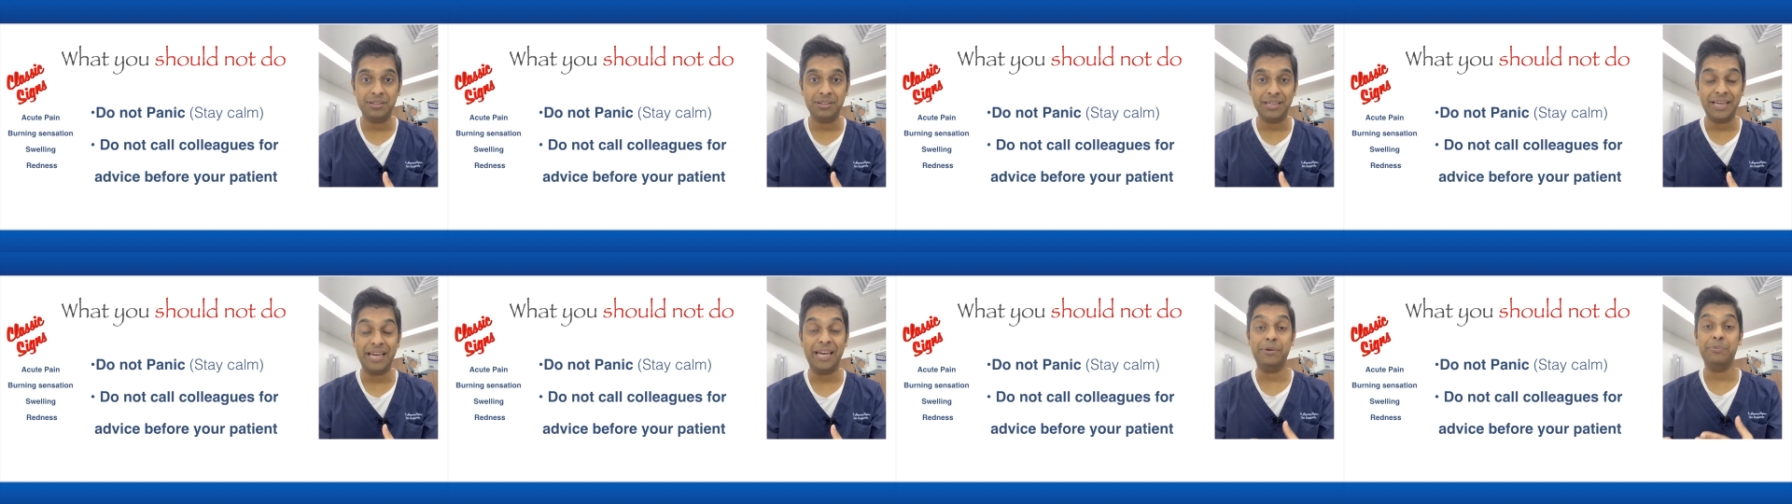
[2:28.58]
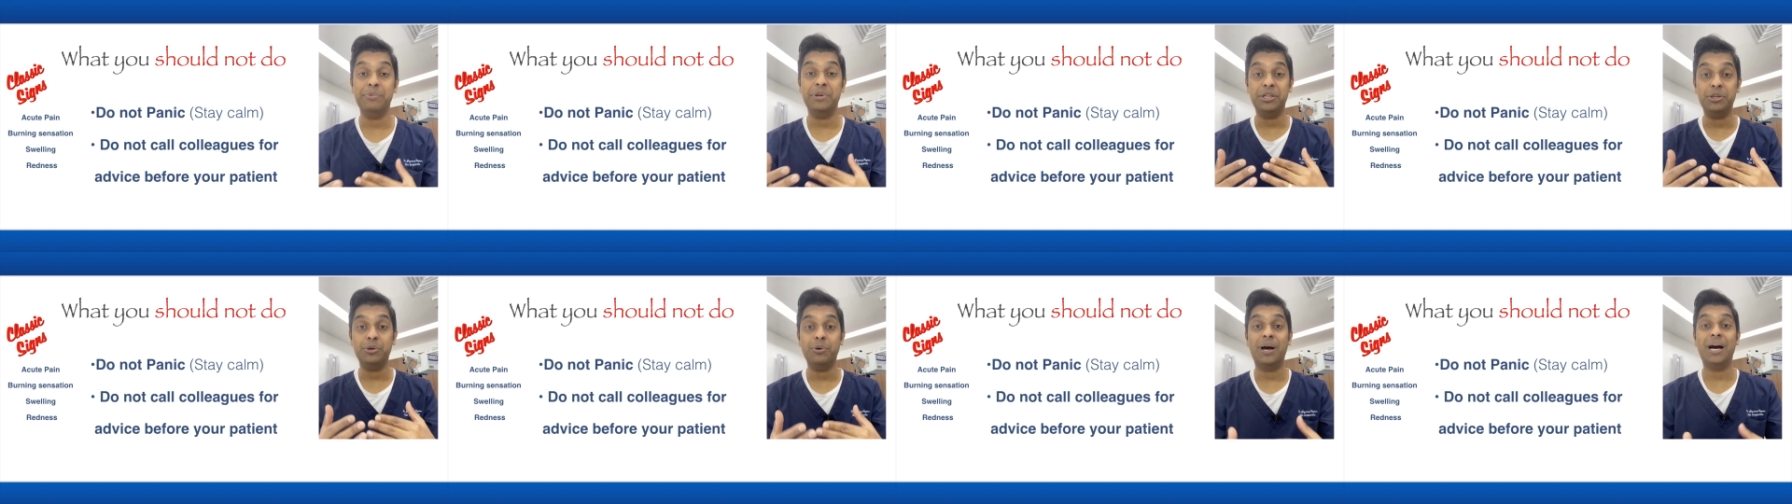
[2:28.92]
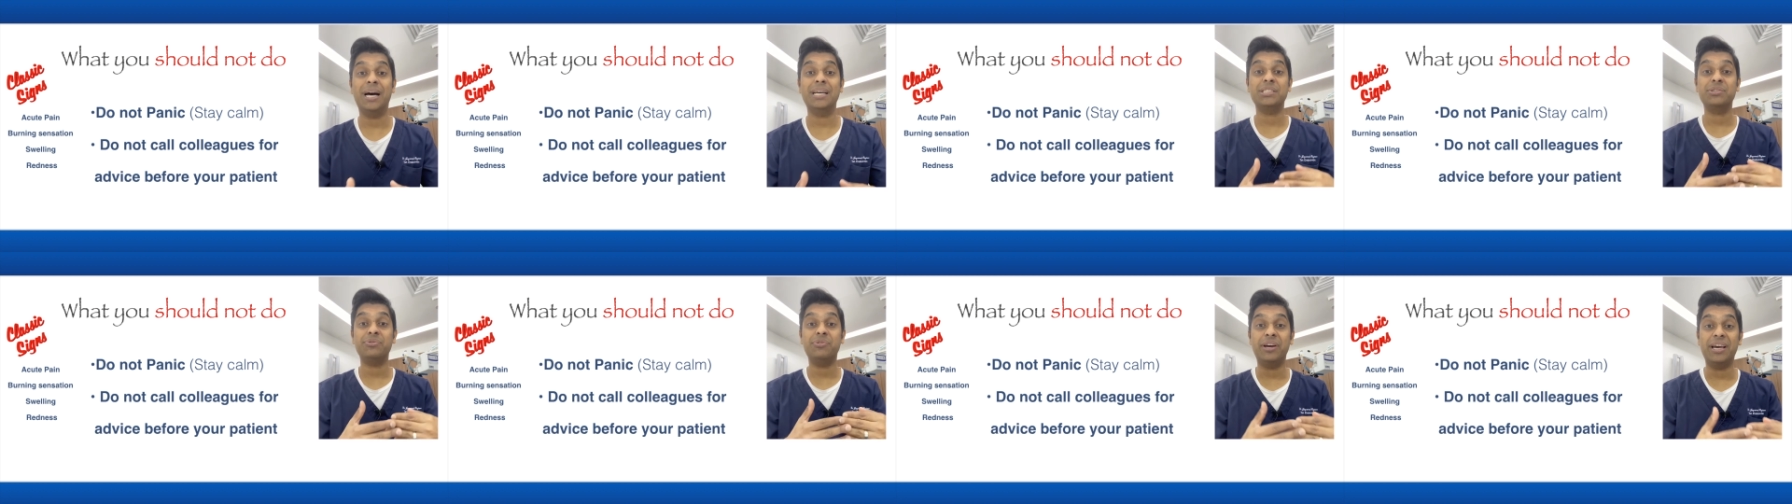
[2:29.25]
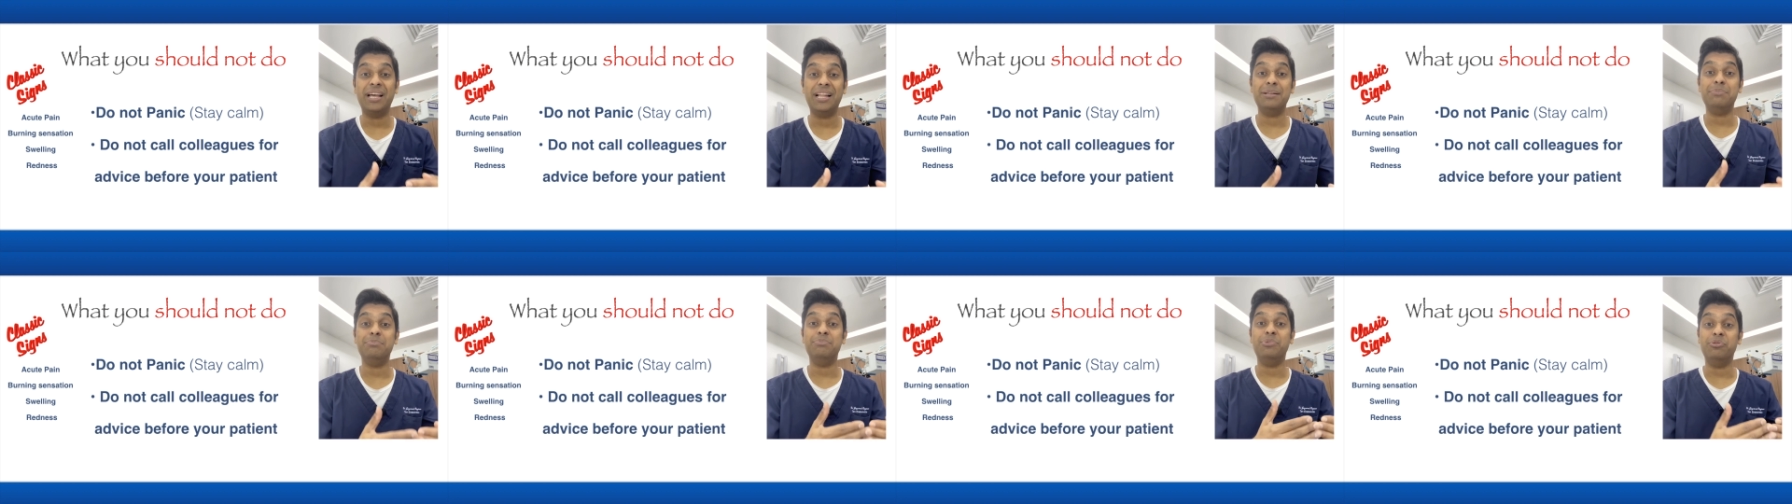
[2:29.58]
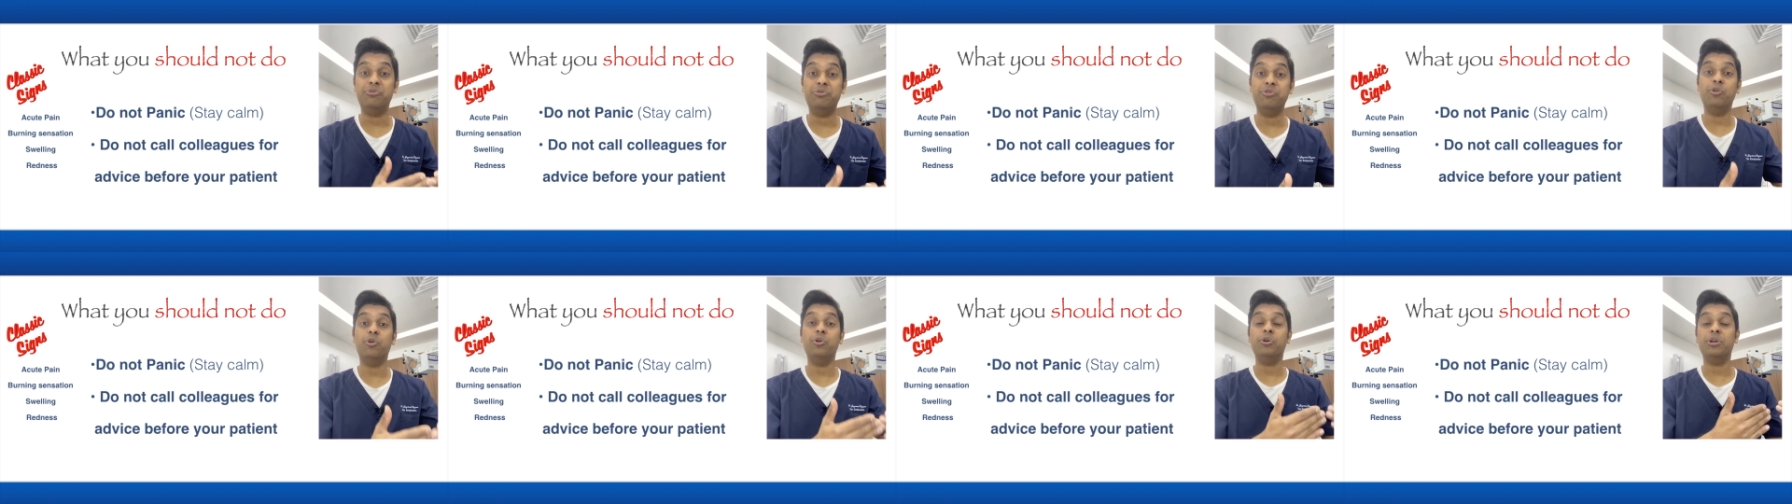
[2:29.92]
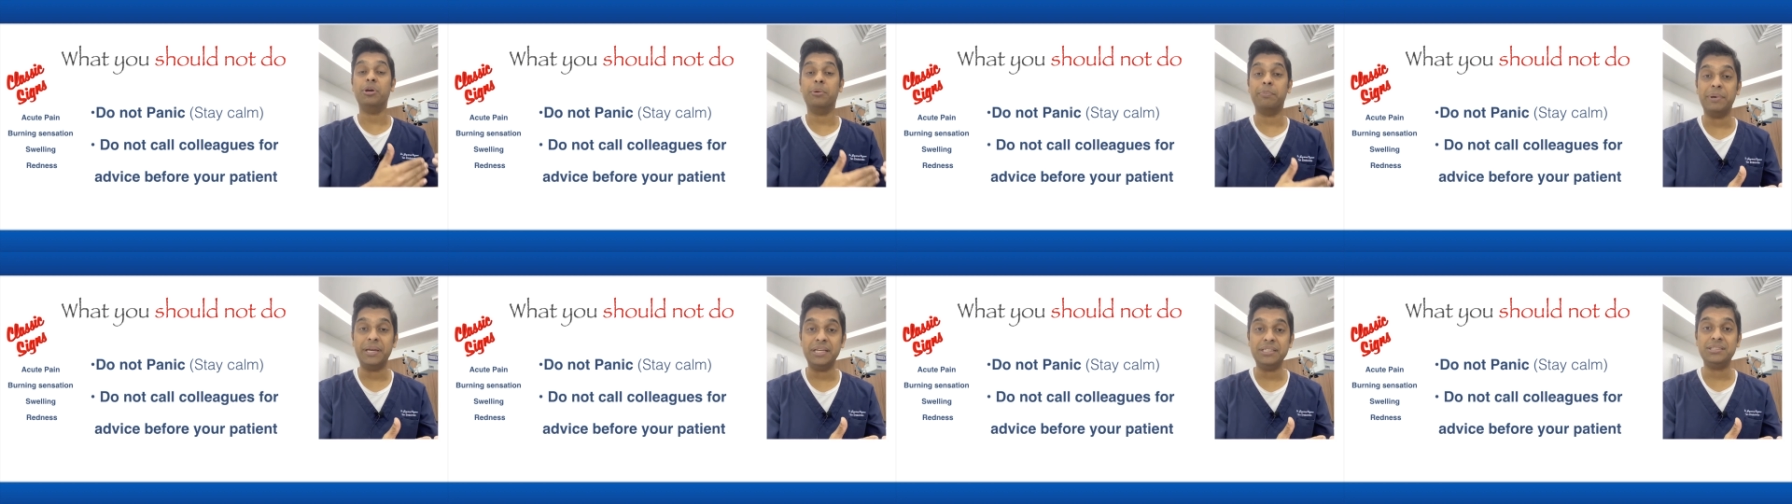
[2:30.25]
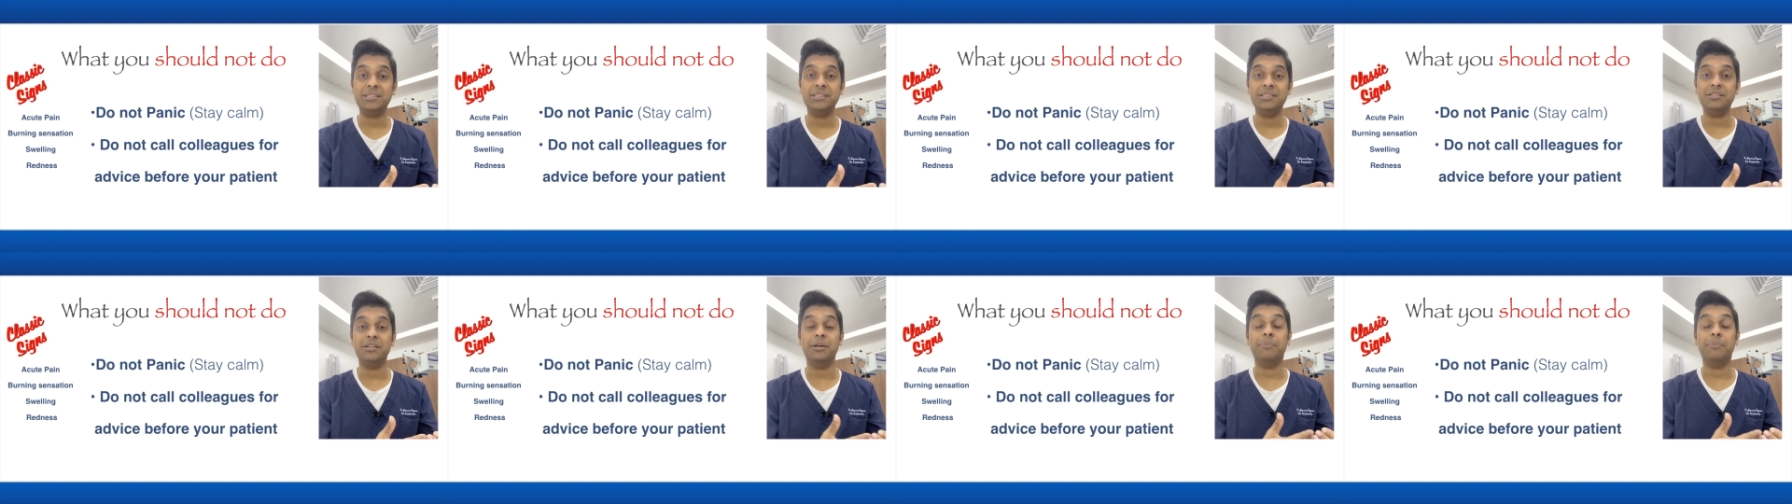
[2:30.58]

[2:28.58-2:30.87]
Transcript: And when you ask for help before your patient,